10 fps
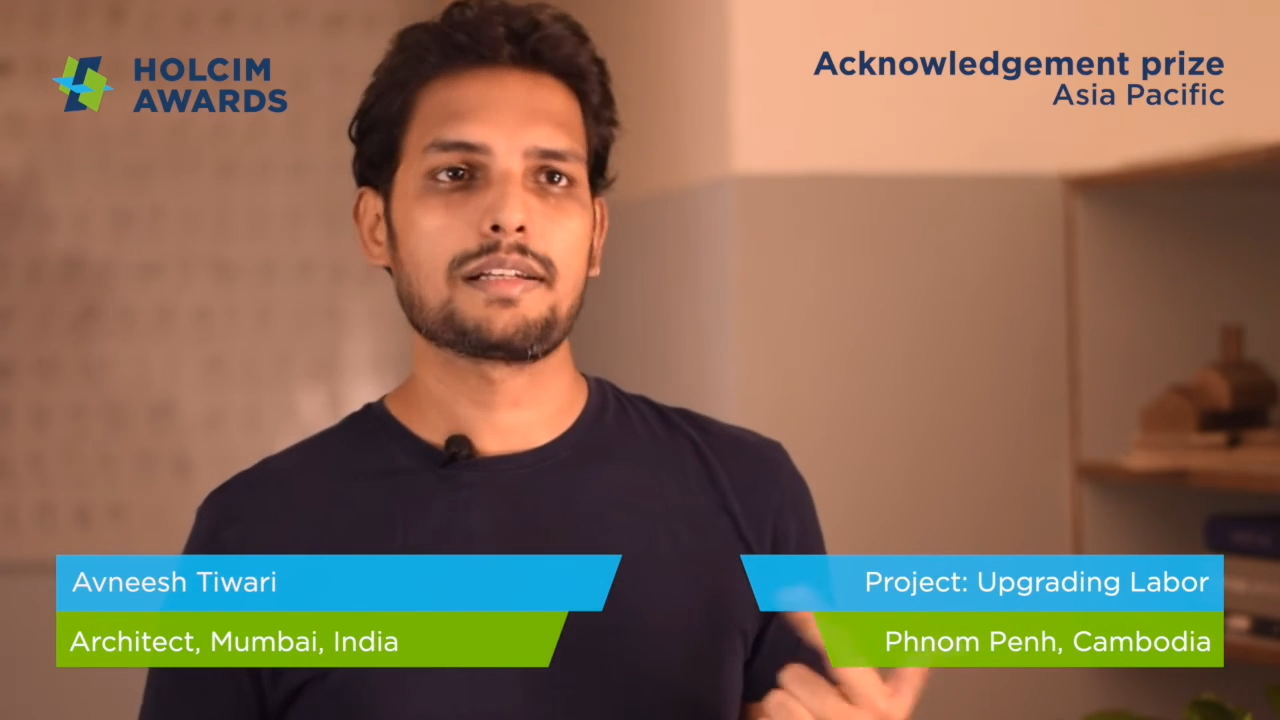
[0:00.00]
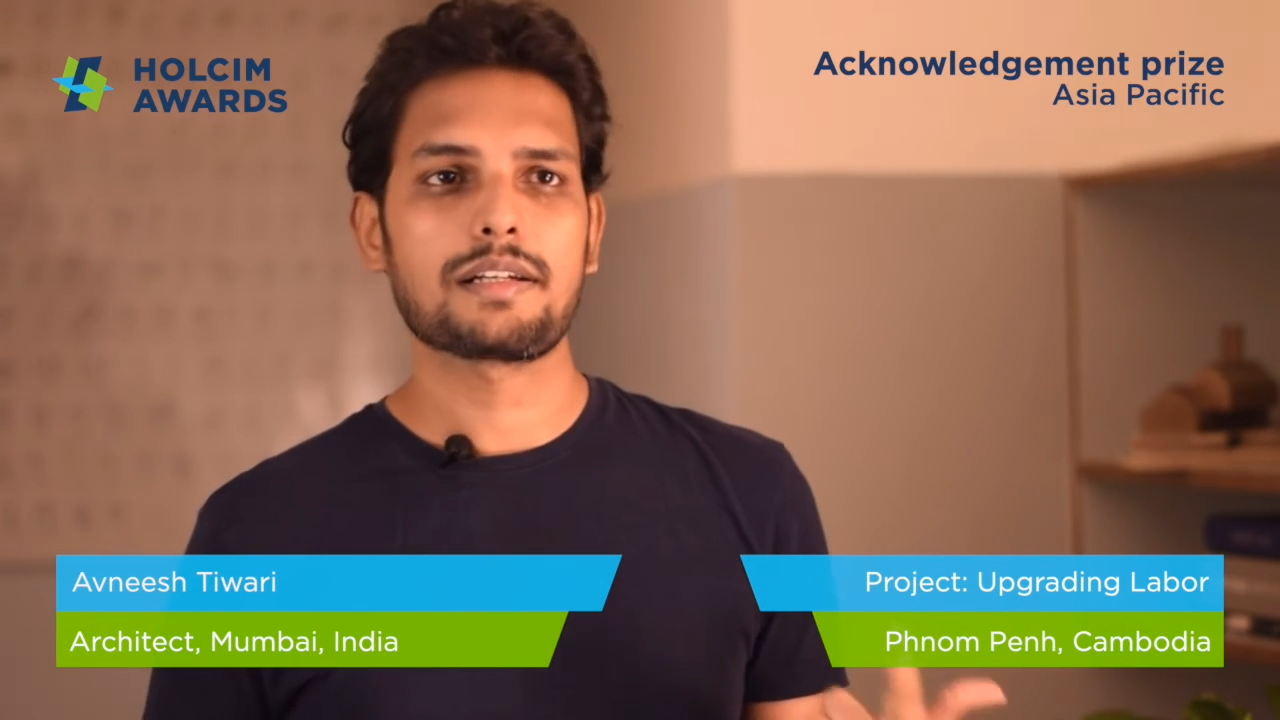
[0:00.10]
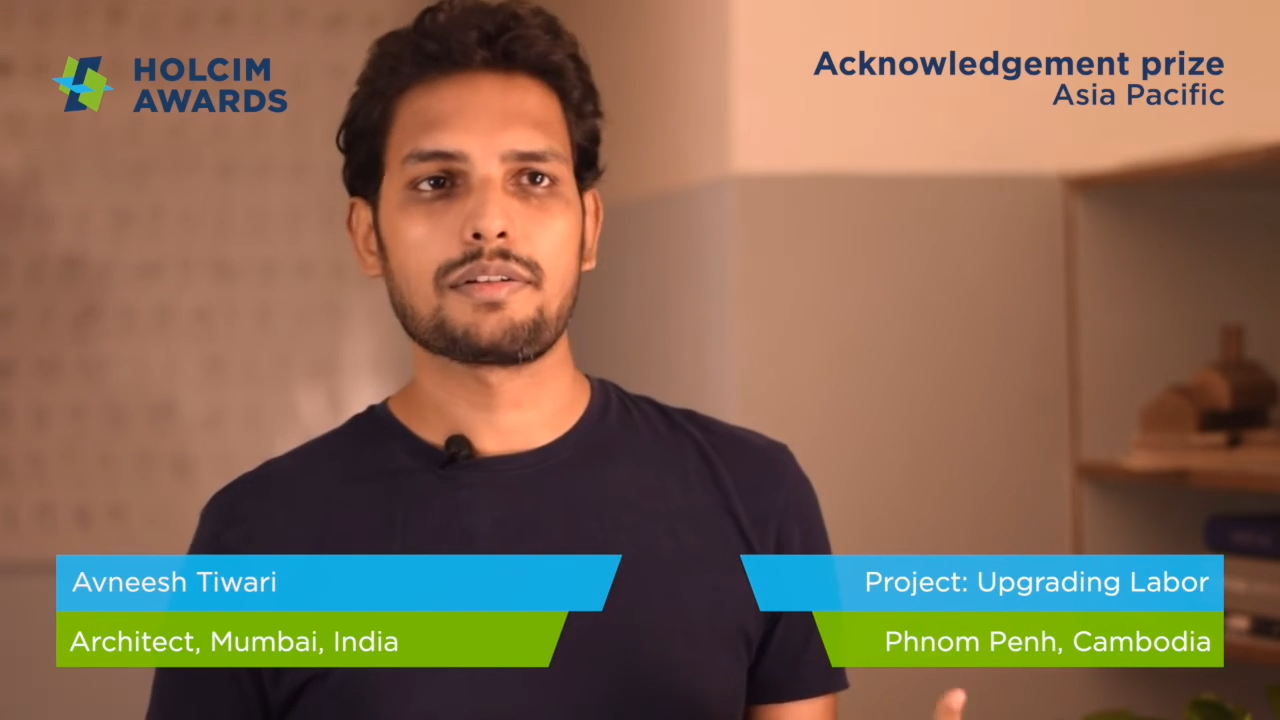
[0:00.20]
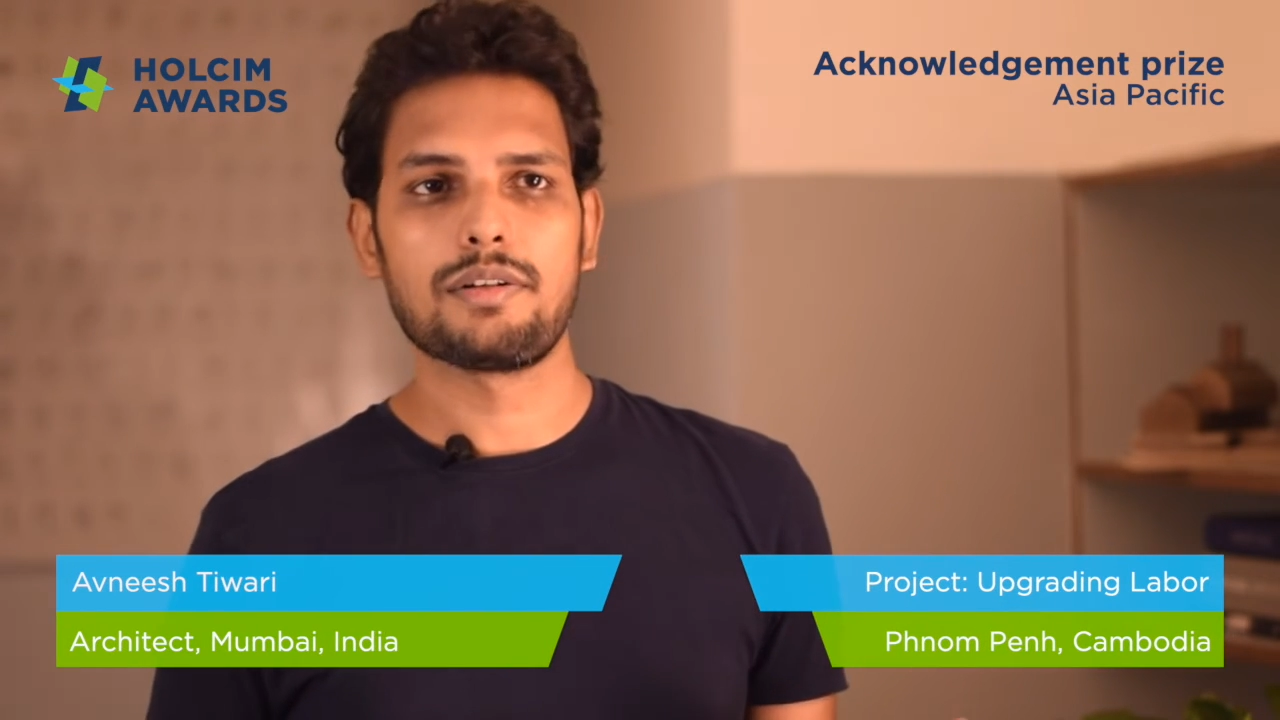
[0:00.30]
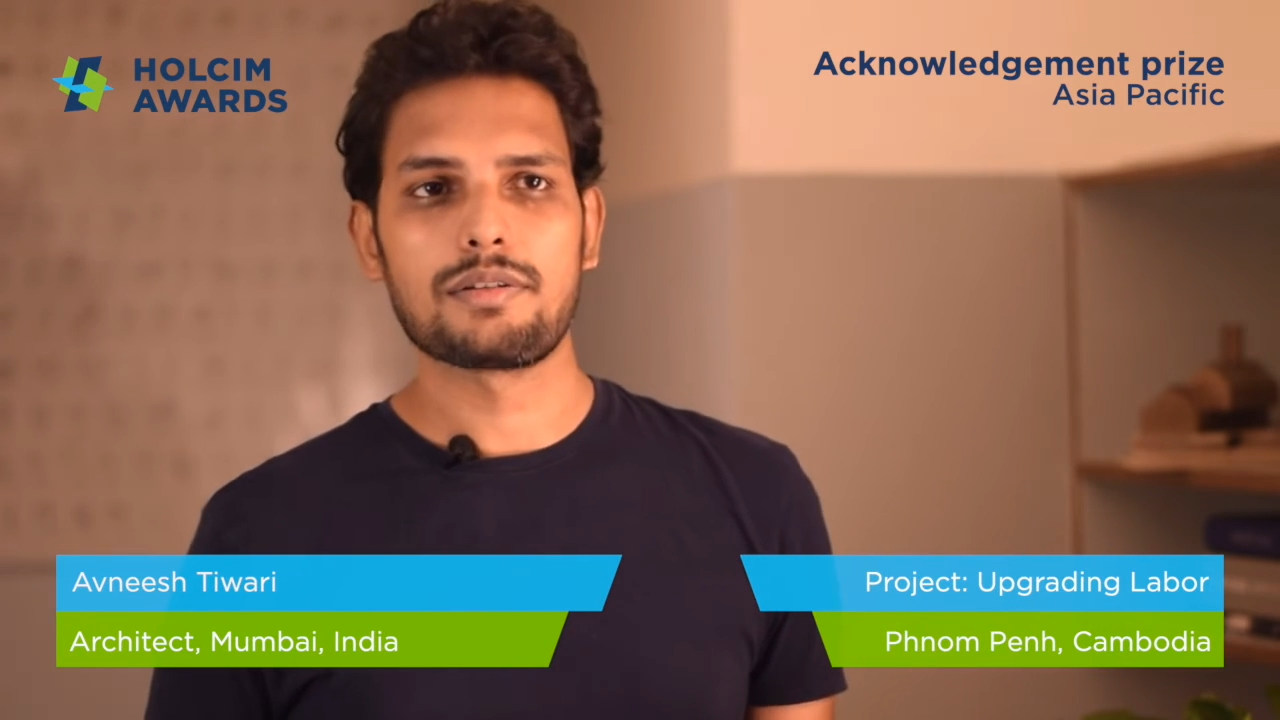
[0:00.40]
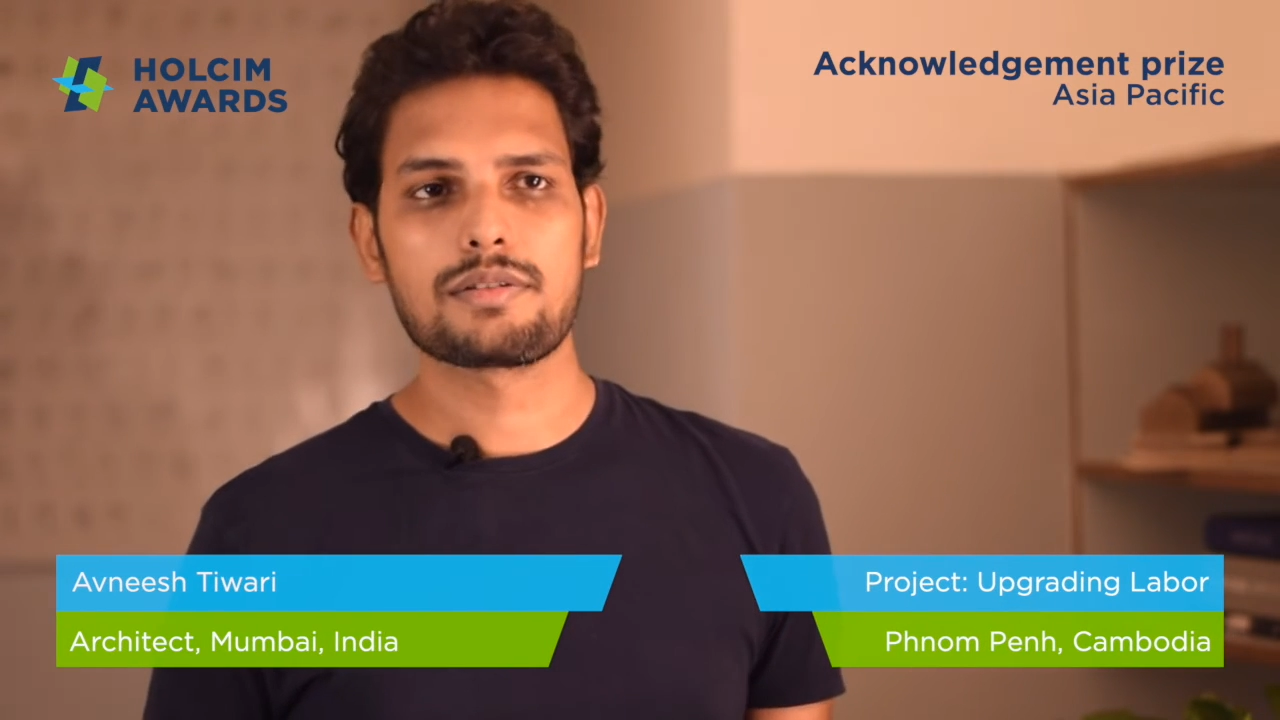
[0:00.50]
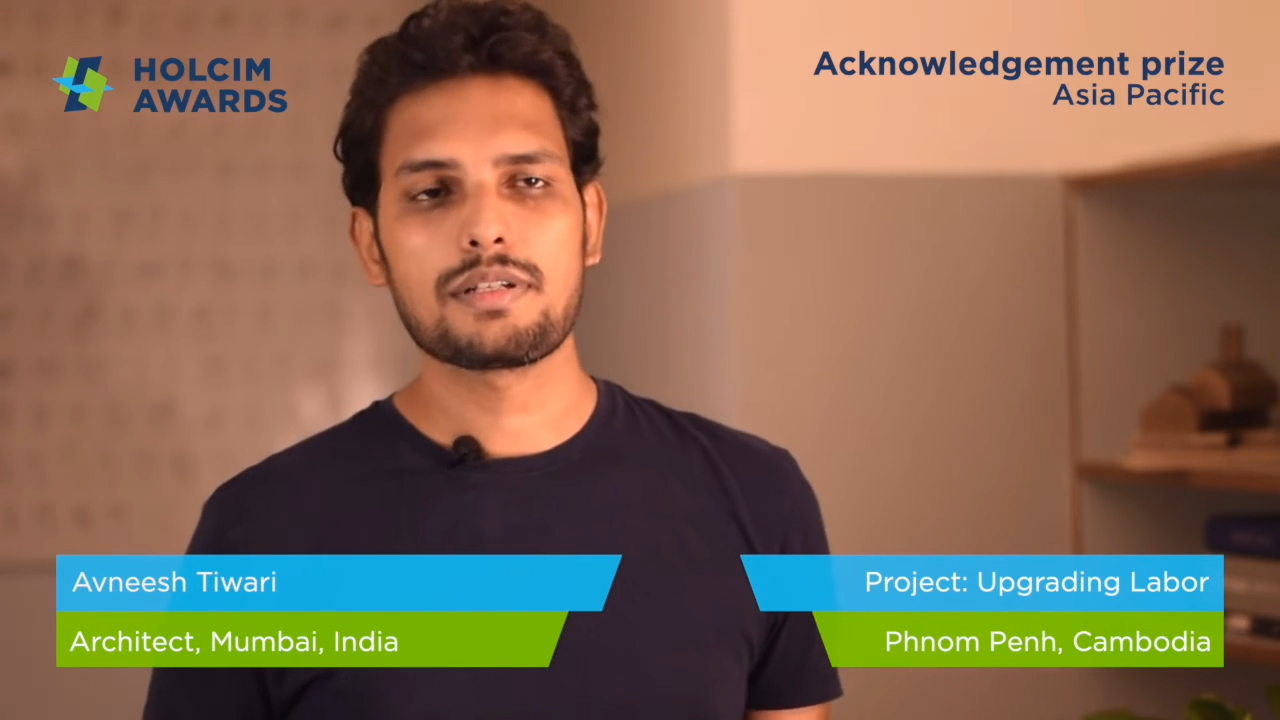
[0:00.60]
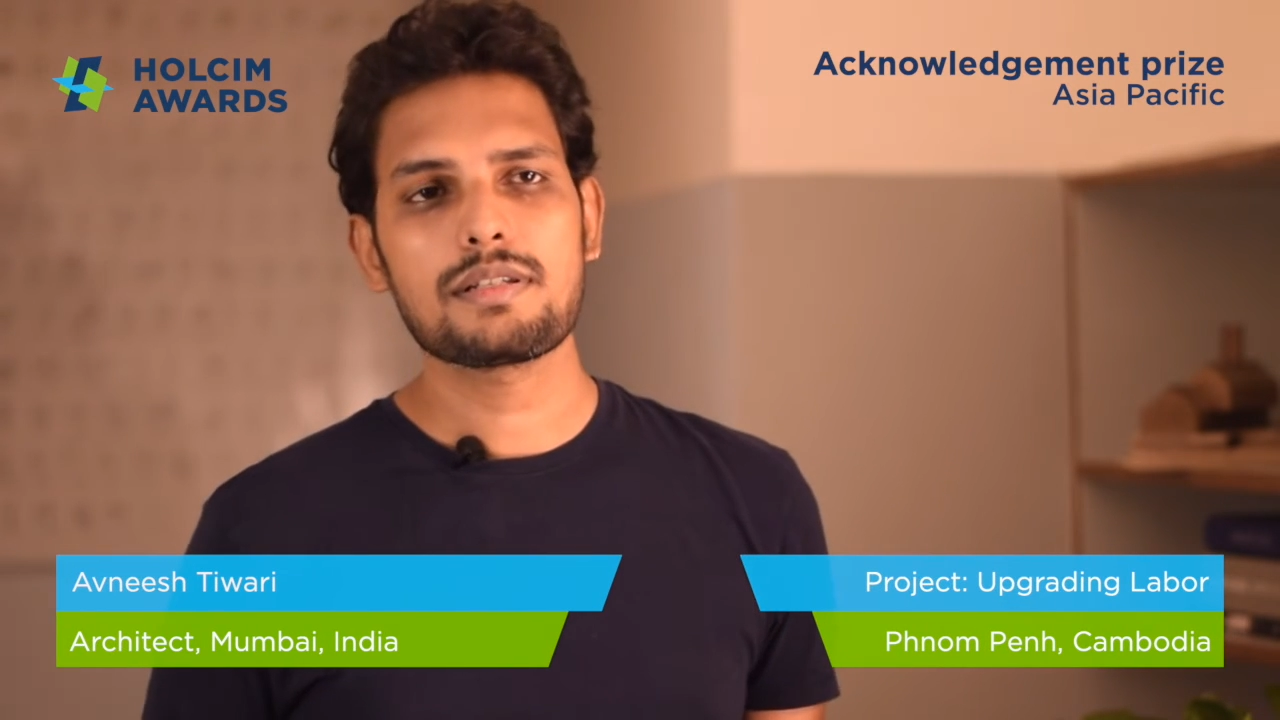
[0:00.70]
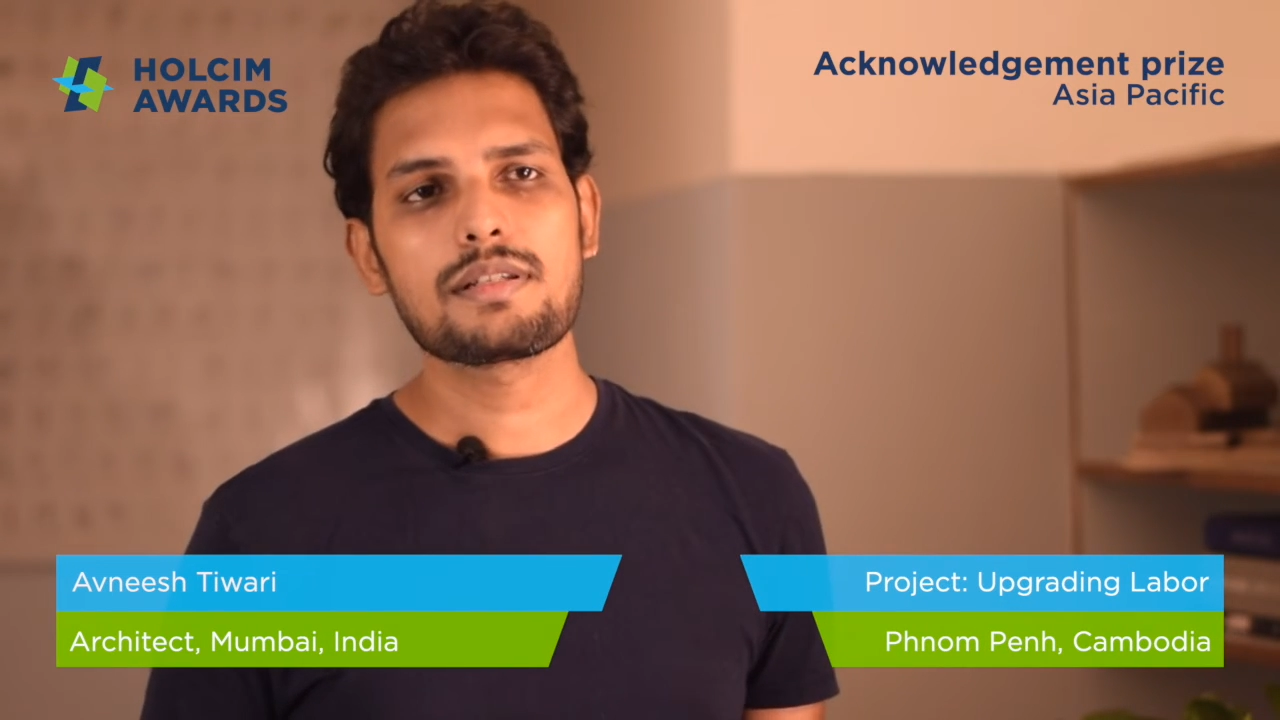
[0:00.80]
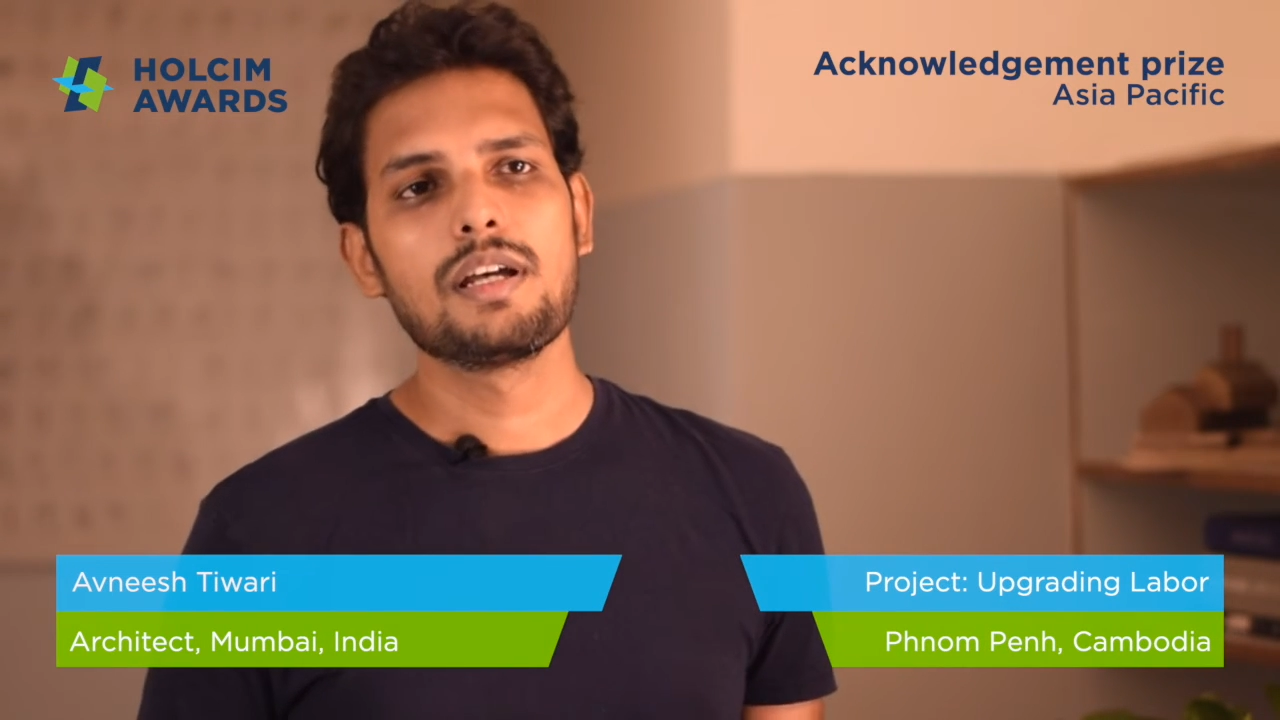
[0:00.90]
technologies,